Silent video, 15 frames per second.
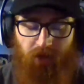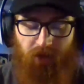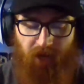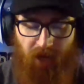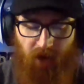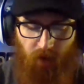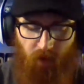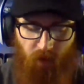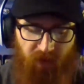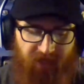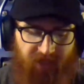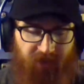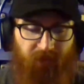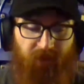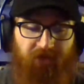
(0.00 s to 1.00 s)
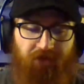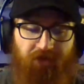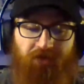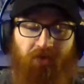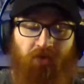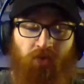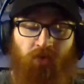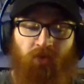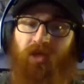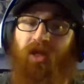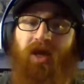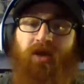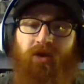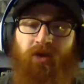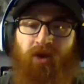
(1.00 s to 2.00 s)
Now we switch to
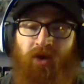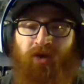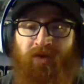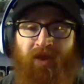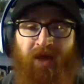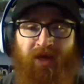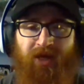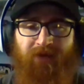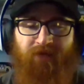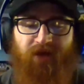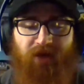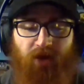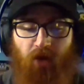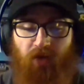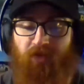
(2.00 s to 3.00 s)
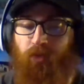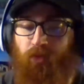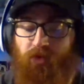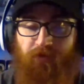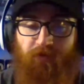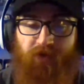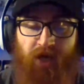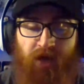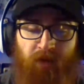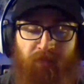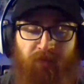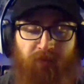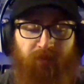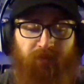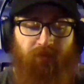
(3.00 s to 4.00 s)
later on that evening on the
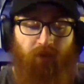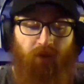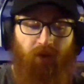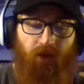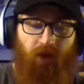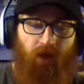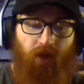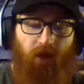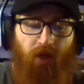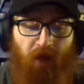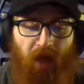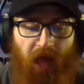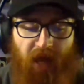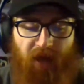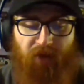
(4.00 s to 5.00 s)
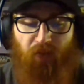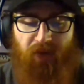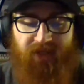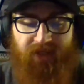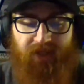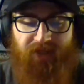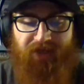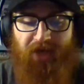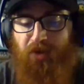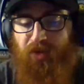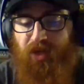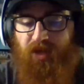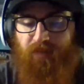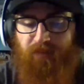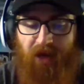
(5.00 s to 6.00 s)
rooftop, and we see
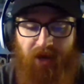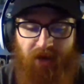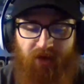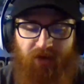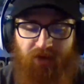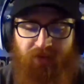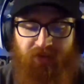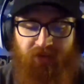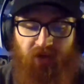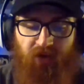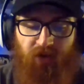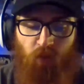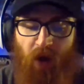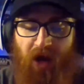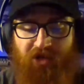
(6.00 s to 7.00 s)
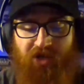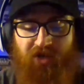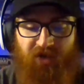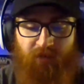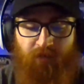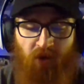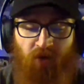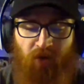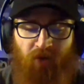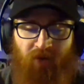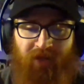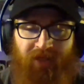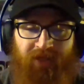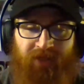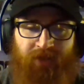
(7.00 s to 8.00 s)
Tony and Miles are watching the
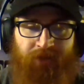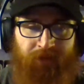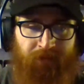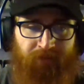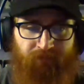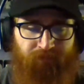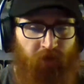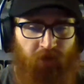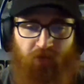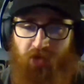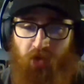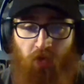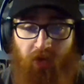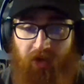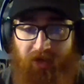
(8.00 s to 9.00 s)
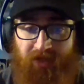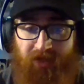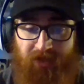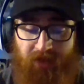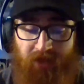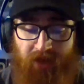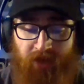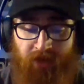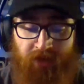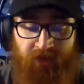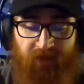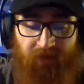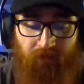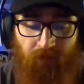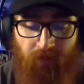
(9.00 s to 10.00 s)
moloids do tourist
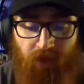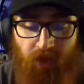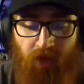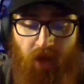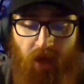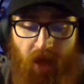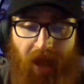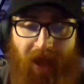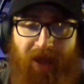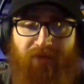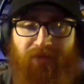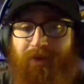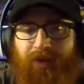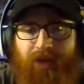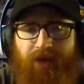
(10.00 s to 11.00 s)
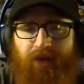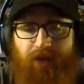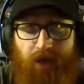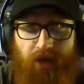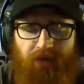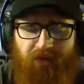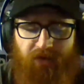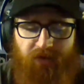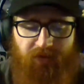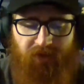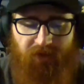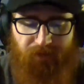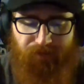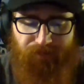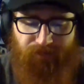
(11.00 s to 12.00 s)
things, and they're eating hot dogs.